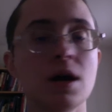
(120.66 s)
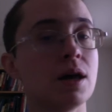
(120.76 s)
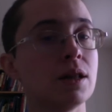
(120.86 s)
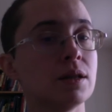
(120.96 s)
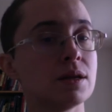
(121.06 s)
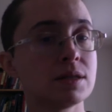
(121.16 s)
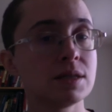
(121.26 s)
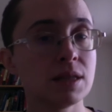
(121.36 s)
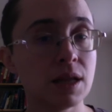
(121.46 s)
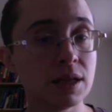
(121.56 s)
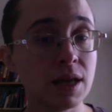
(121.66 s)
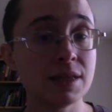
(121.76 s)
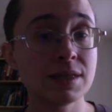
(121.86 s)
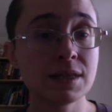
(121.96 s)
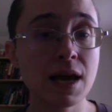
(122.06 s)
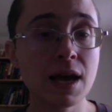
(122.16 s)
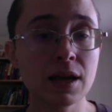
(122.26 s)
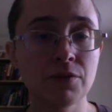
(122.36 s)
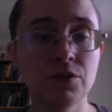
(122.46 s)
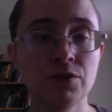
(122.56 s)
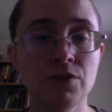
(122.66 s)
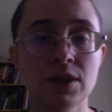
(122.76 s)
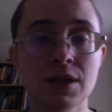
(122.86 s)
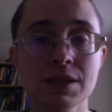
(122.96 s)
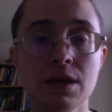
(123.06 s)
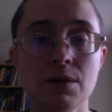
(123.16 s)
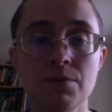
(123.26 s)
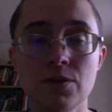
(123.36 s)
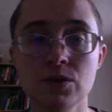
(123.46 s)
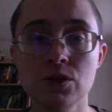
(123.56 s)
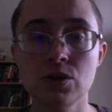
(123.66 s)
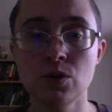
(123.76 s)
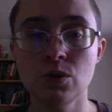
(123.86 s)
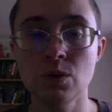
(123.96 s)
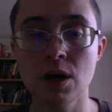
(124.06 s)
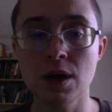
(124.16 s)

a light snack if you find that's helpful to